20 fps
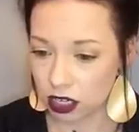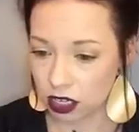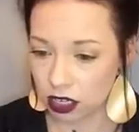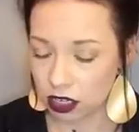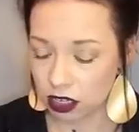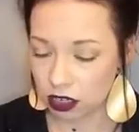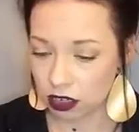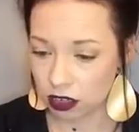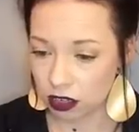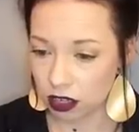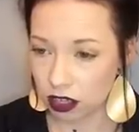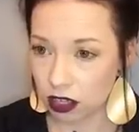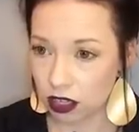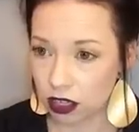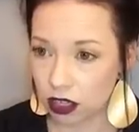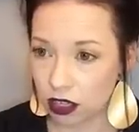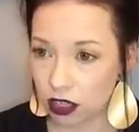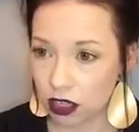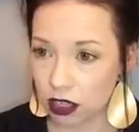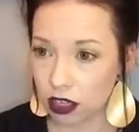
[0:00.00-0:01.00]
I thought you were a
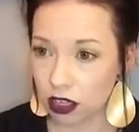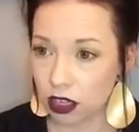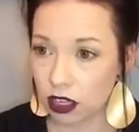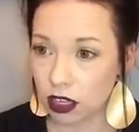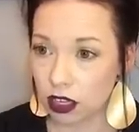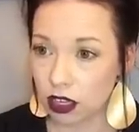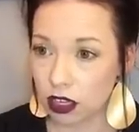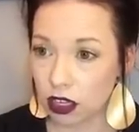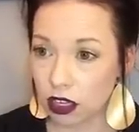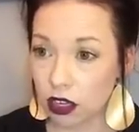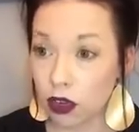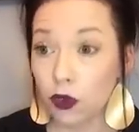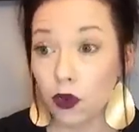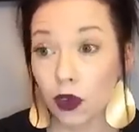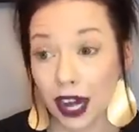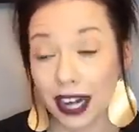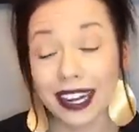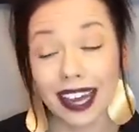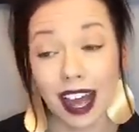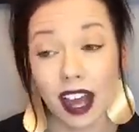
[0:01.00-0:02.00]
badass was.
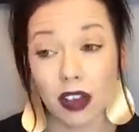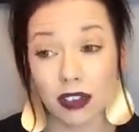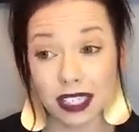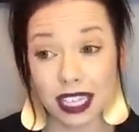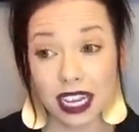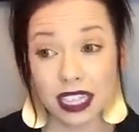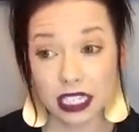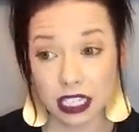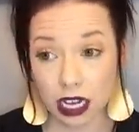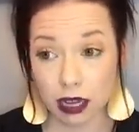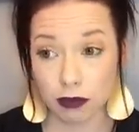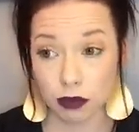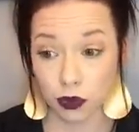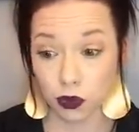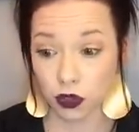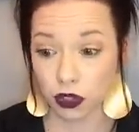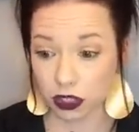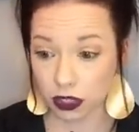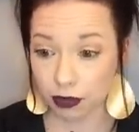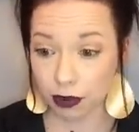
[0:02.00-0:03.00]
Right now, 10 times
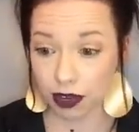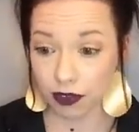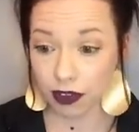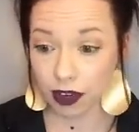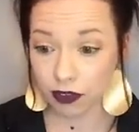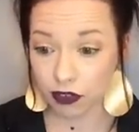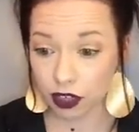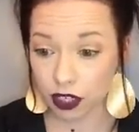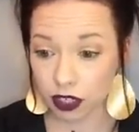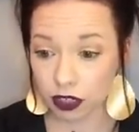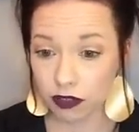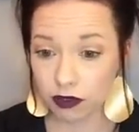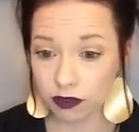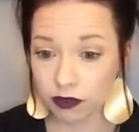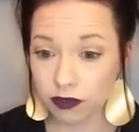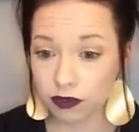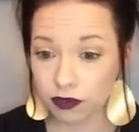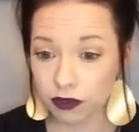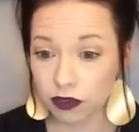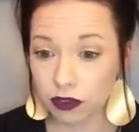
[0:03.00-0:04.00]
rule is my favorite.
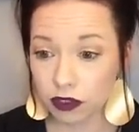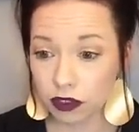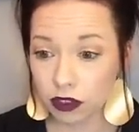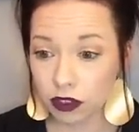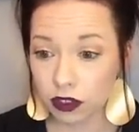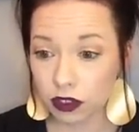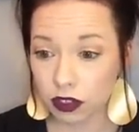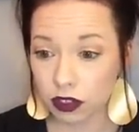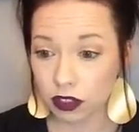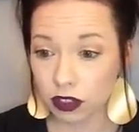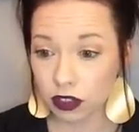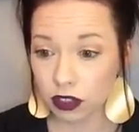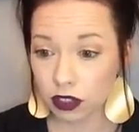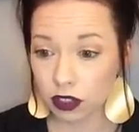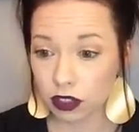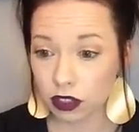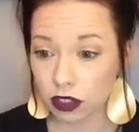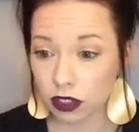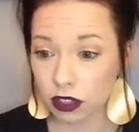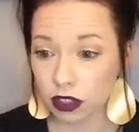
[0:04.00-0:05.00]
Well, which one should they read first?
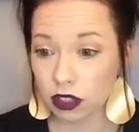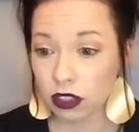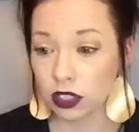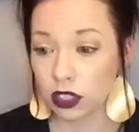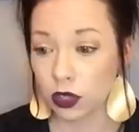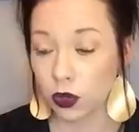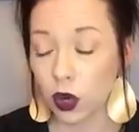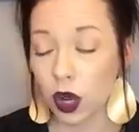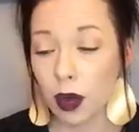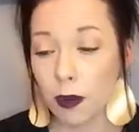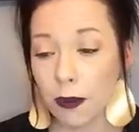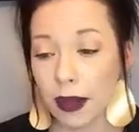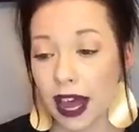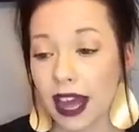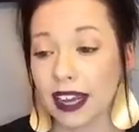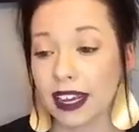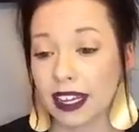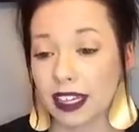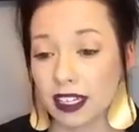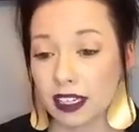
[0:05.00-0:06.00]
You are a
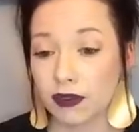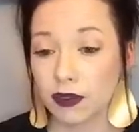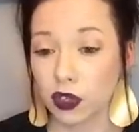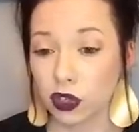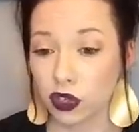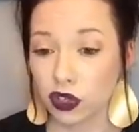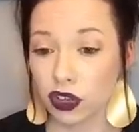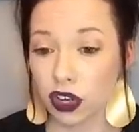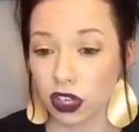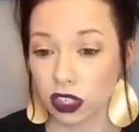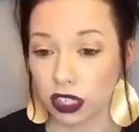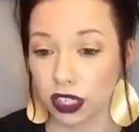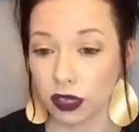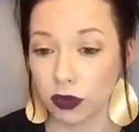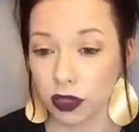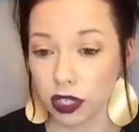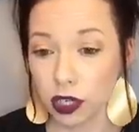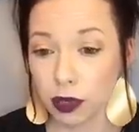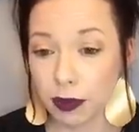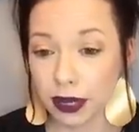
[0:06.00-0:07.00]
badass if you're struggling
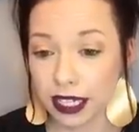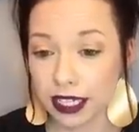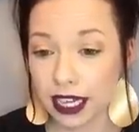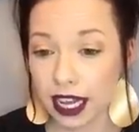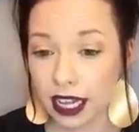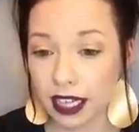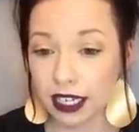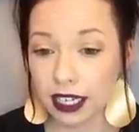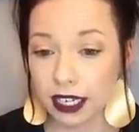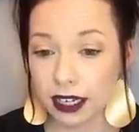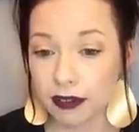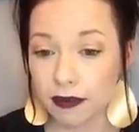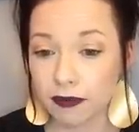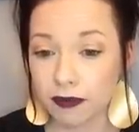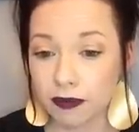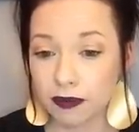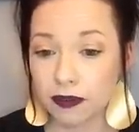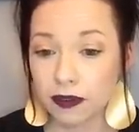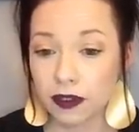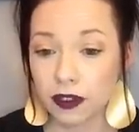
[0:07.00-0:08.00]
with your mentality.
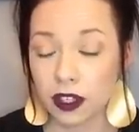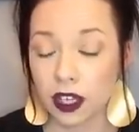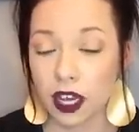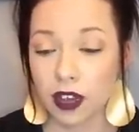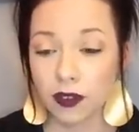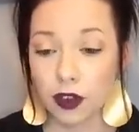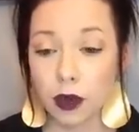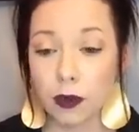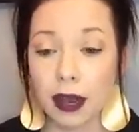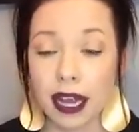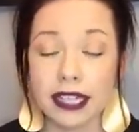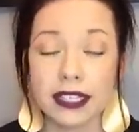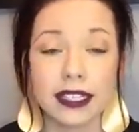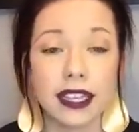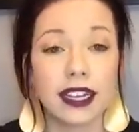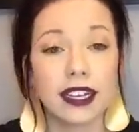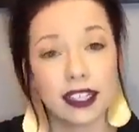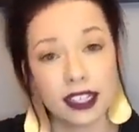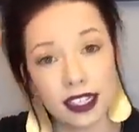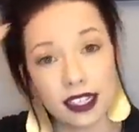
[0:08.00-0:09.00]
Yeah. If your
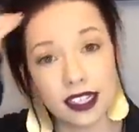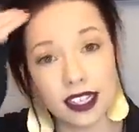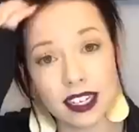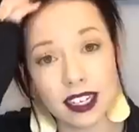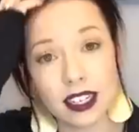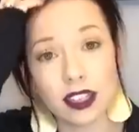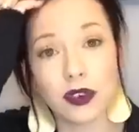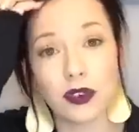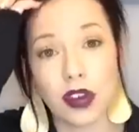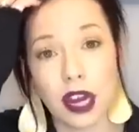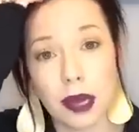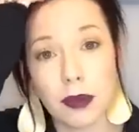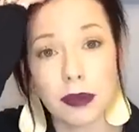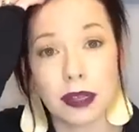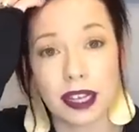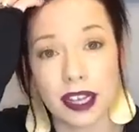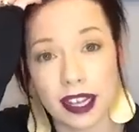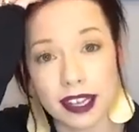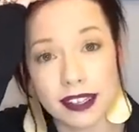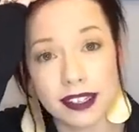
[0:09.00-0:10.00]
mindset isn't in the right
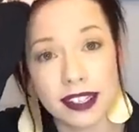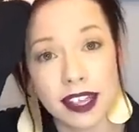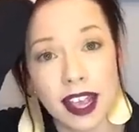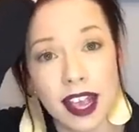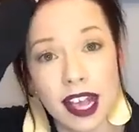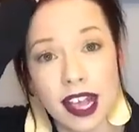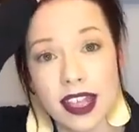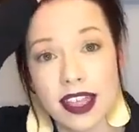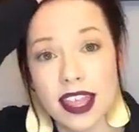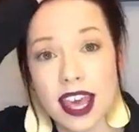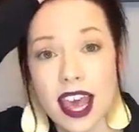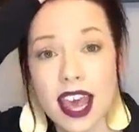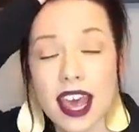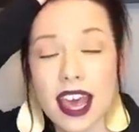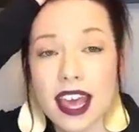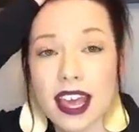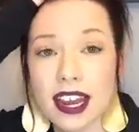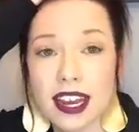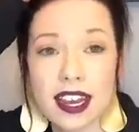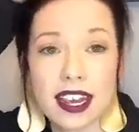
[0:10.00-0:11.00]
place,
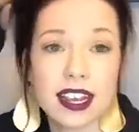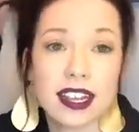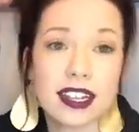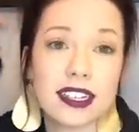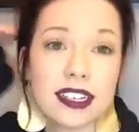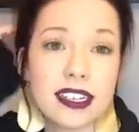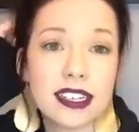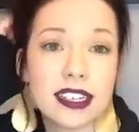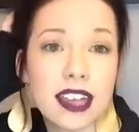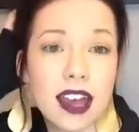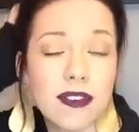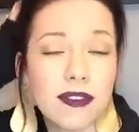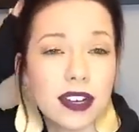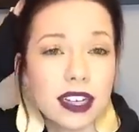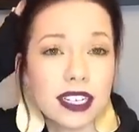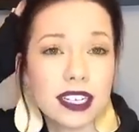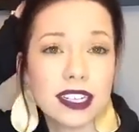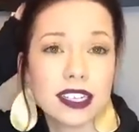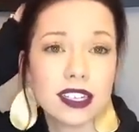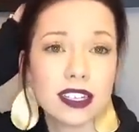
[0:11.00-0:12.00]
then
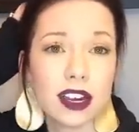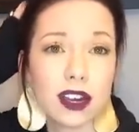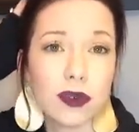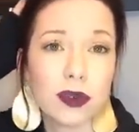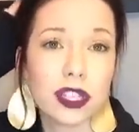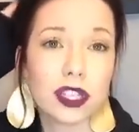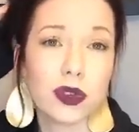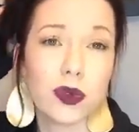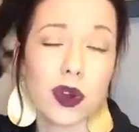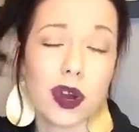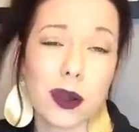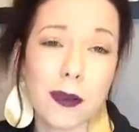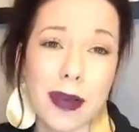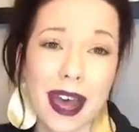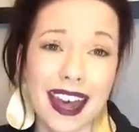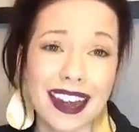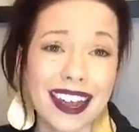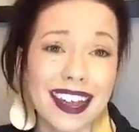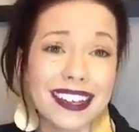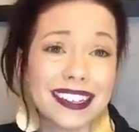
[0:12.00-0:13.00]
definitely start with You Are a
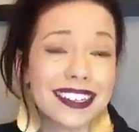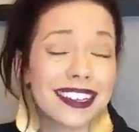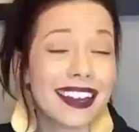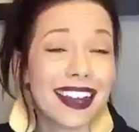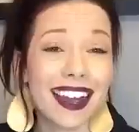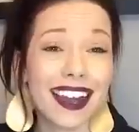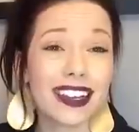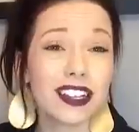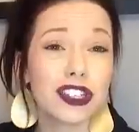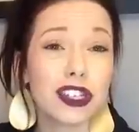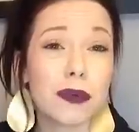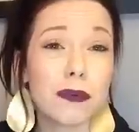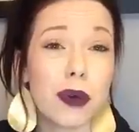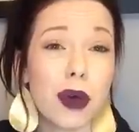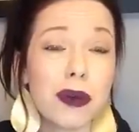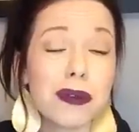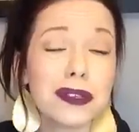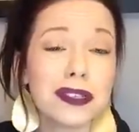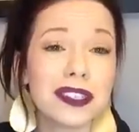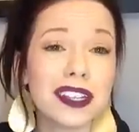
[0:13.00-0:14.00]
Badass. And I actually
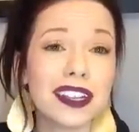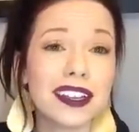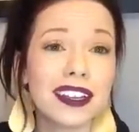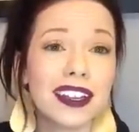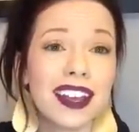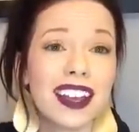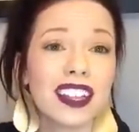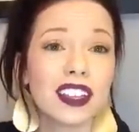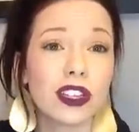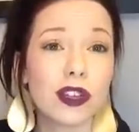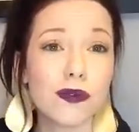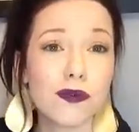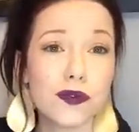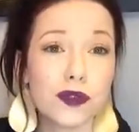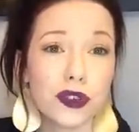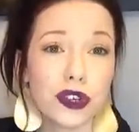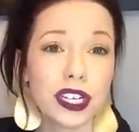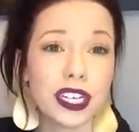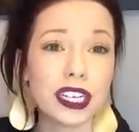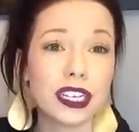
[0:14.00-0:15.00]
posted the
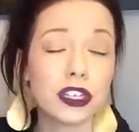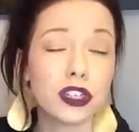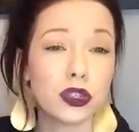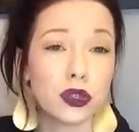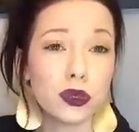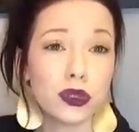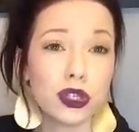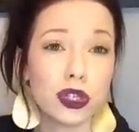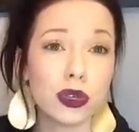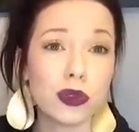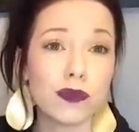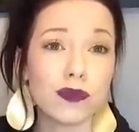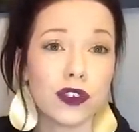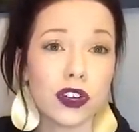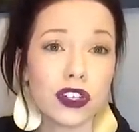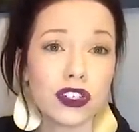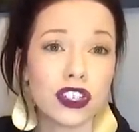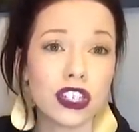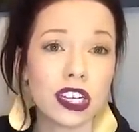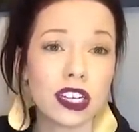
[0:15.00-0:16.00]
free YouTube
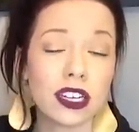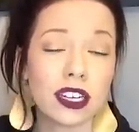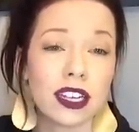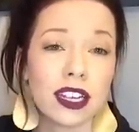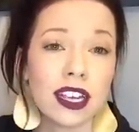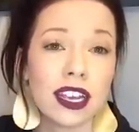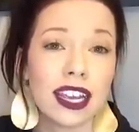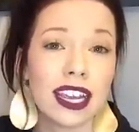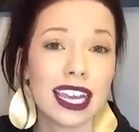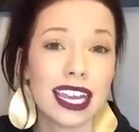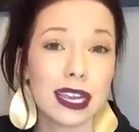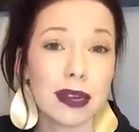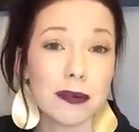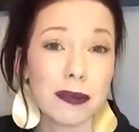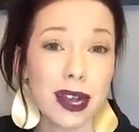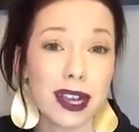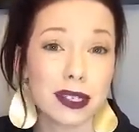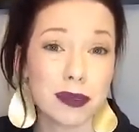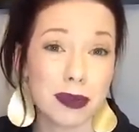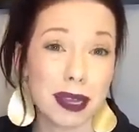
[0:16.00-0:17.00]
version in
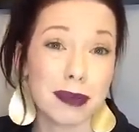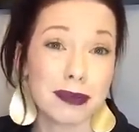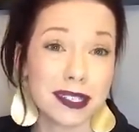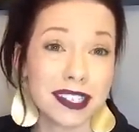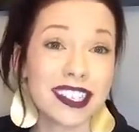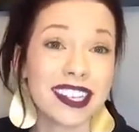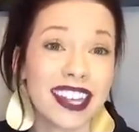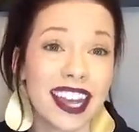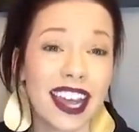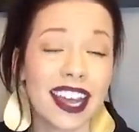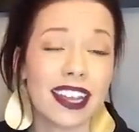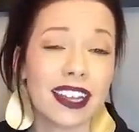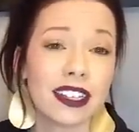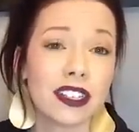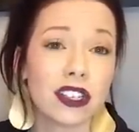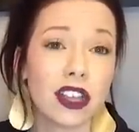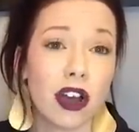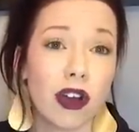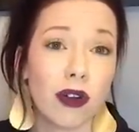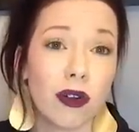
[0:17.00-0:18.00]
Boss Babes today.
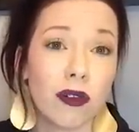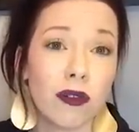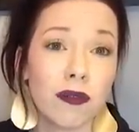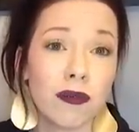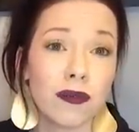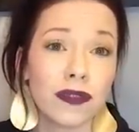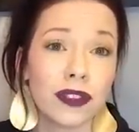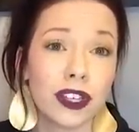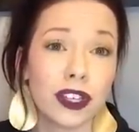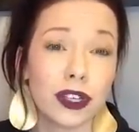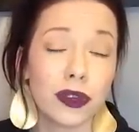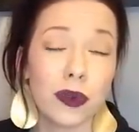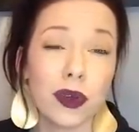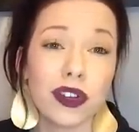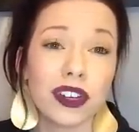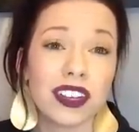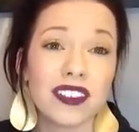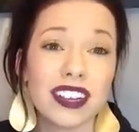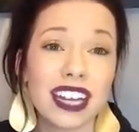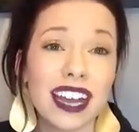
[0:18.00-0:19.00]
So you won't
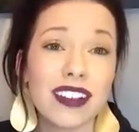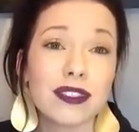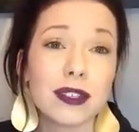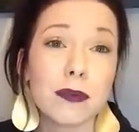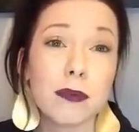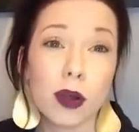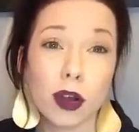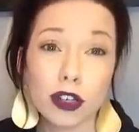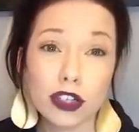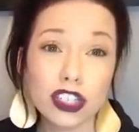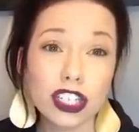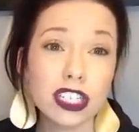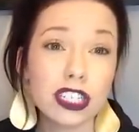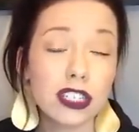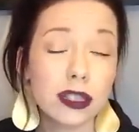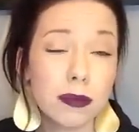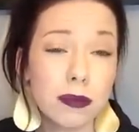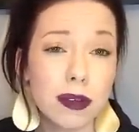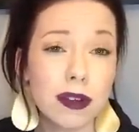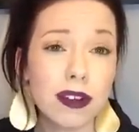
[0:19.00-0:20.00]
even have to purchase the
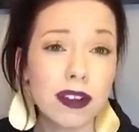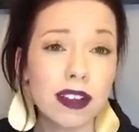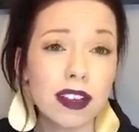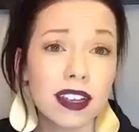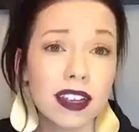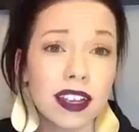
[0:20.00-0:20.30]
book.